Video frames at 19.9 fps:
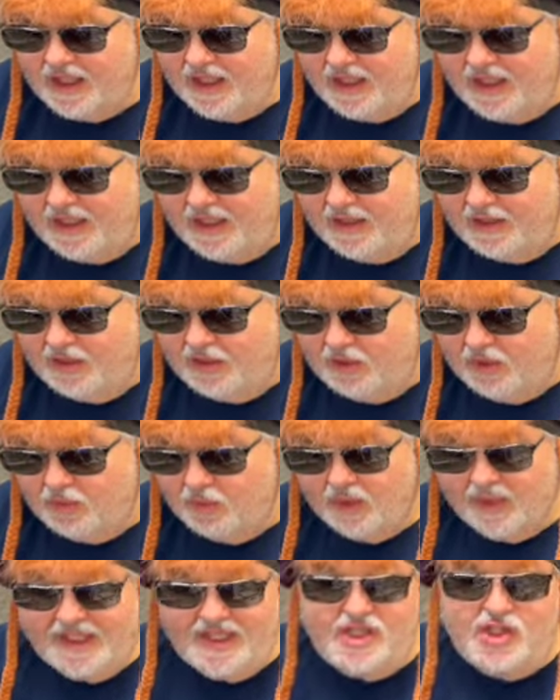in
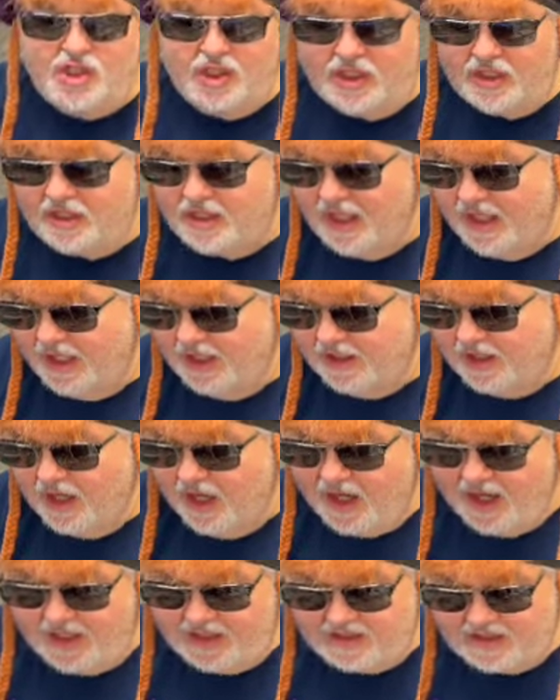religion and
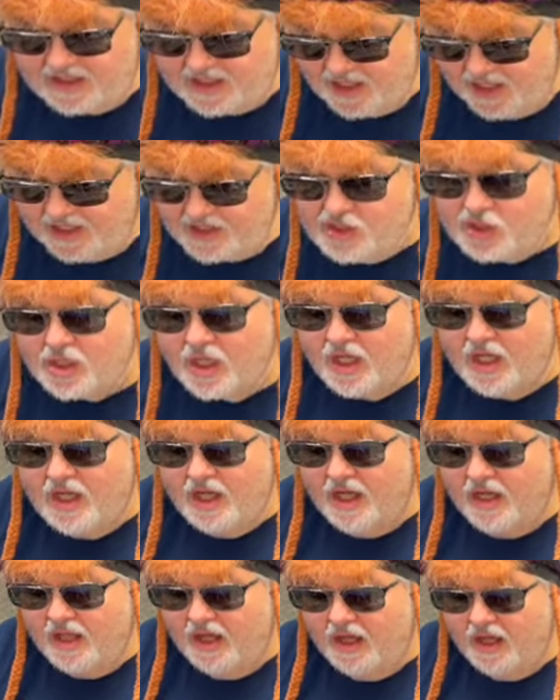God and such,
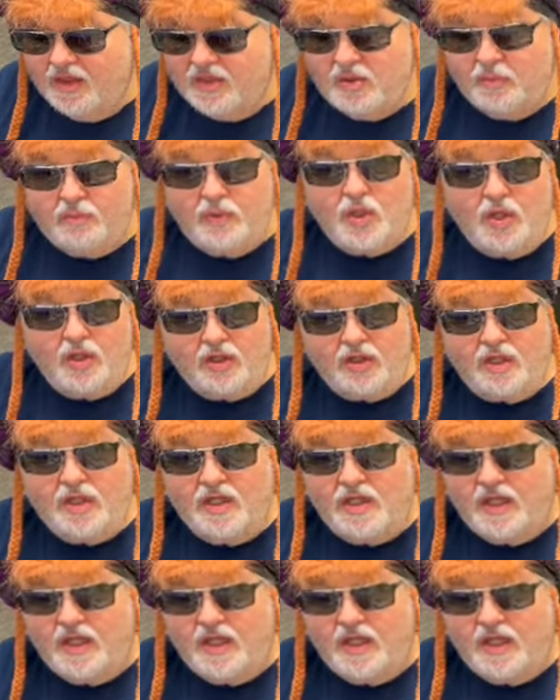uh, the book